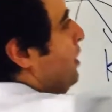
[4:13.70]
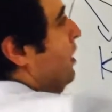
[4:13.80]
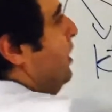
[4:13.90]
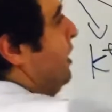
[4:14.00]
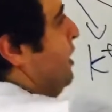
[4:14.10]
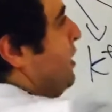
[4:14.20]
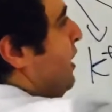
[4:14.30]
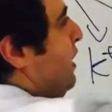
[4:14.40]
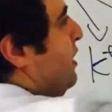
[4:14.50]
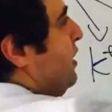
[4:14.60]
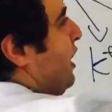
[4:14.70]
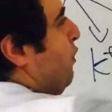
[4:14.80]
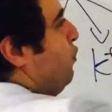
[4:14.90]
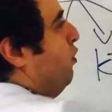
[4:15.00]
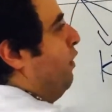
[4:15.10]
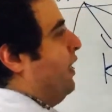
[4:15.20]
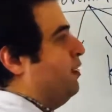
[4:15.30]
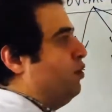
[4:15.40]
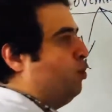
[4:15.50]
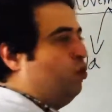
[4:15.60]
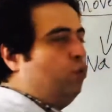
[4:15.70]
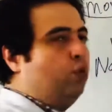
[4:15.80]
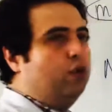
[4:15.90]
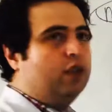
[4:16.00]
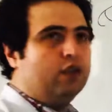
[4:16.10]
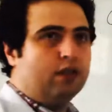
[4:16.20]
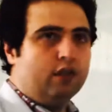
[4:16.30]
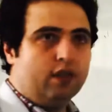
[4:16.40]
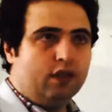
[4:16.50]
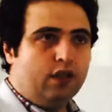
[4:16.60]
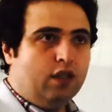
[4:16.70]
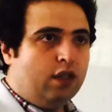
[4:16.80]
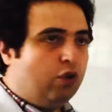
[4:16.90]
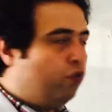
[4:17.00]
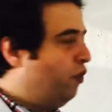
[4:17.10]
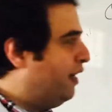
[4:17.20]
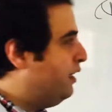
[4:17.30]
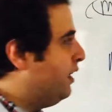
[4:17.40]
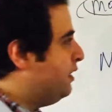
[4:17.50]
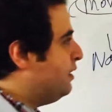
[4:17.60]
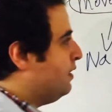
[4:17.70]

is itself divided to two. One is